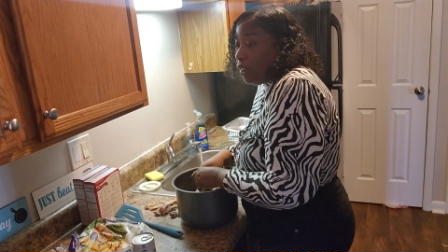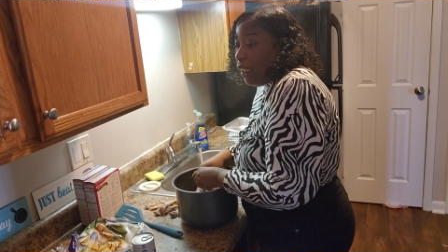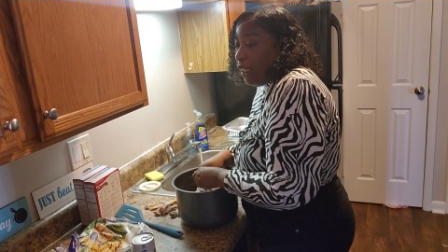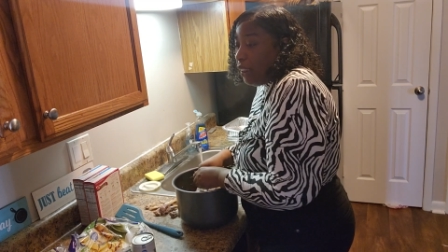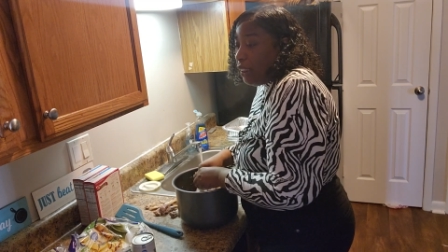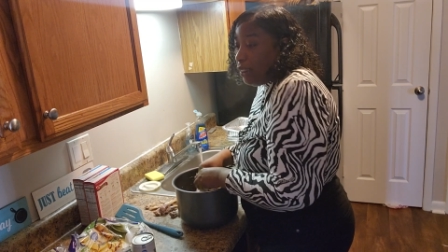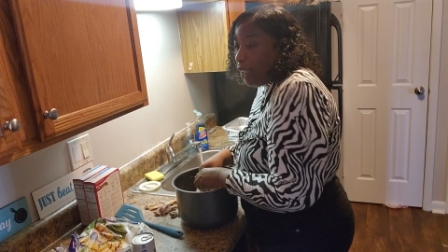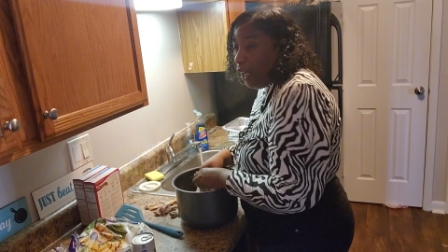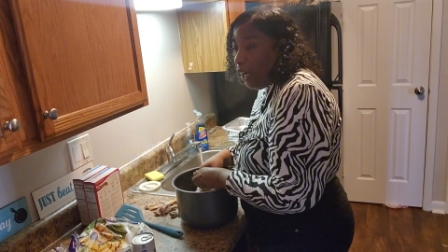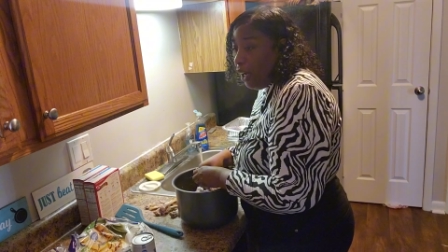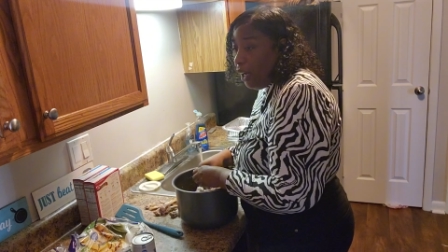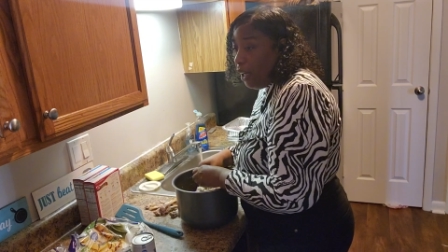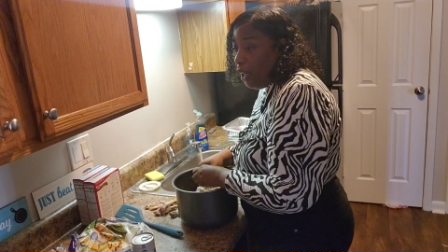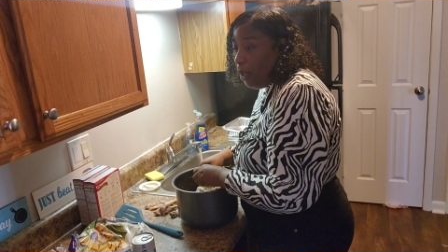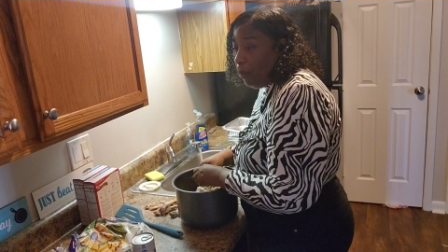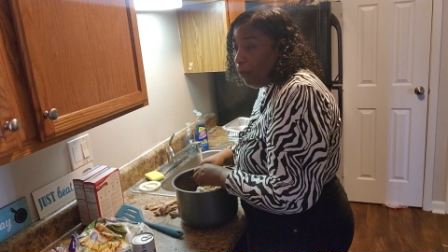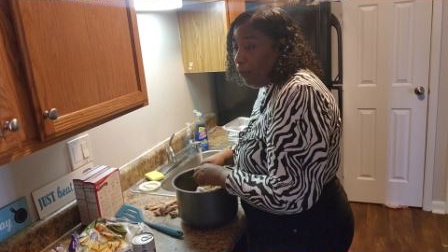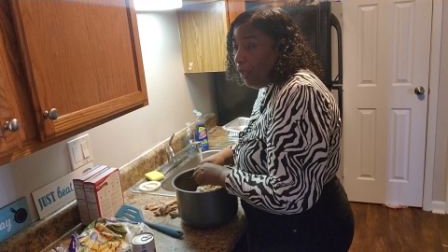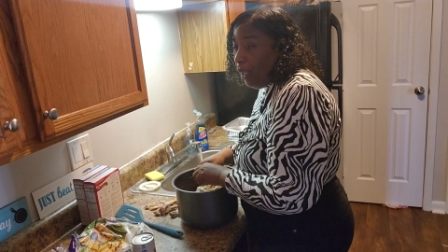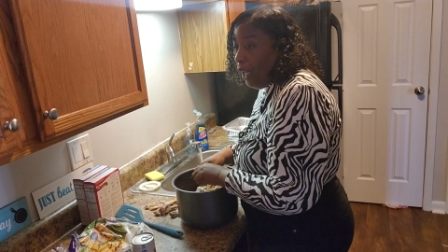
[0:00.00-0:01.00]
take
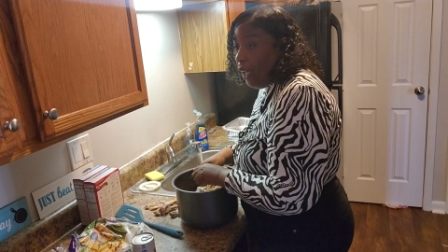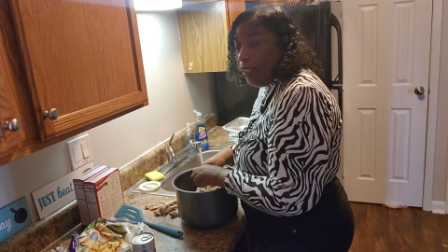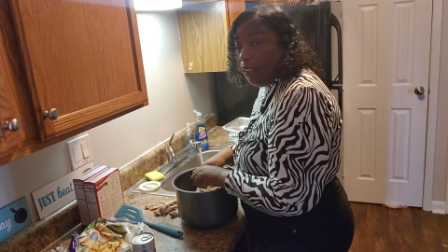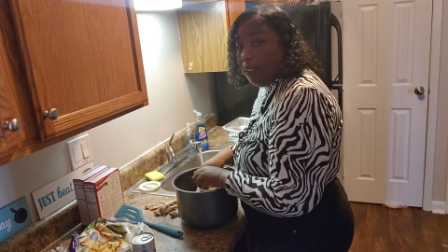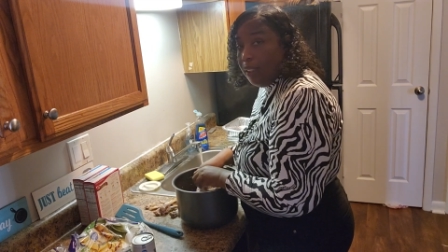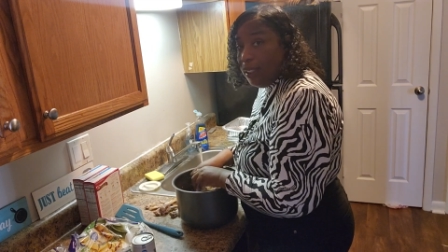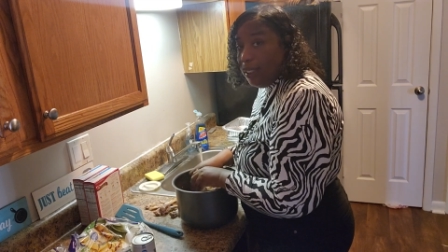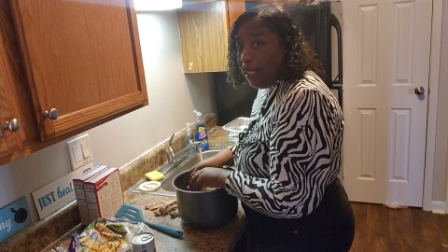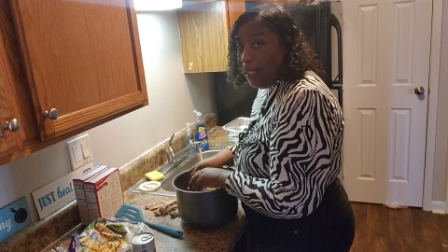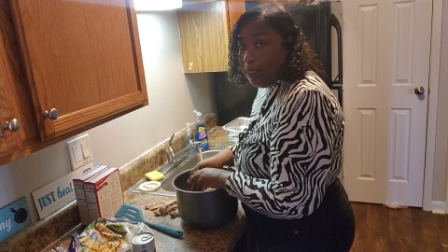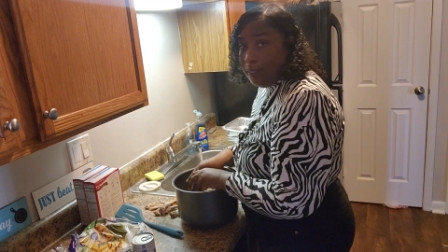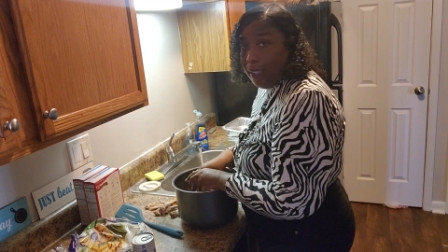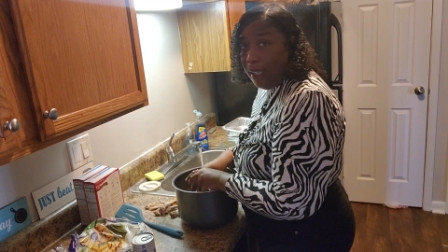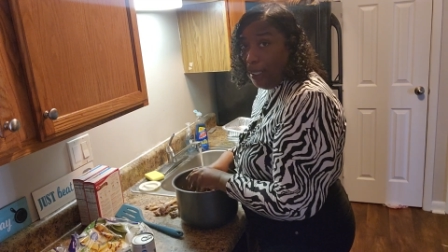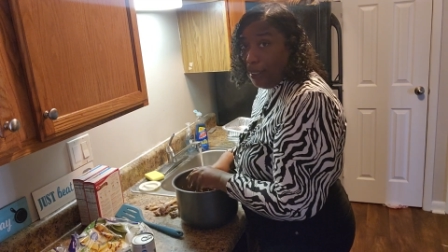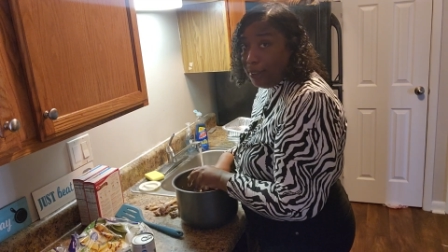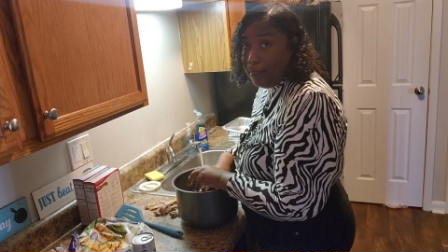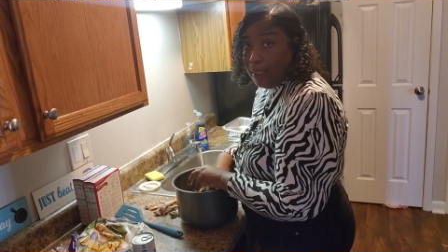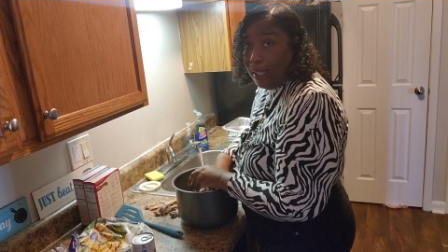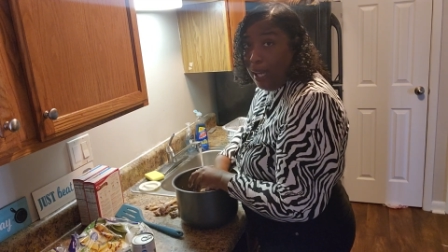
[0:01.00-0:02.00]
time editing. That
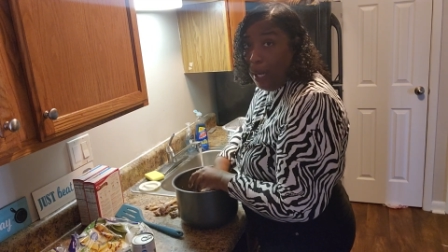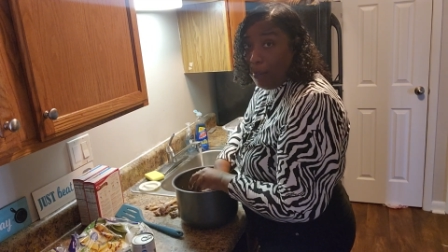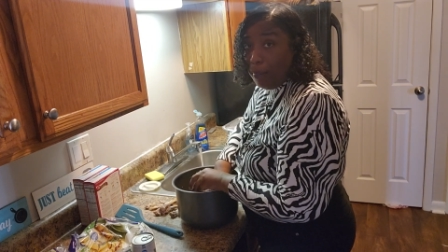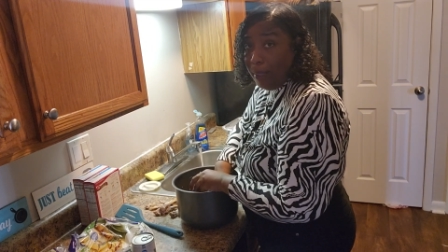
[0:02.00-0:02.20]
takes time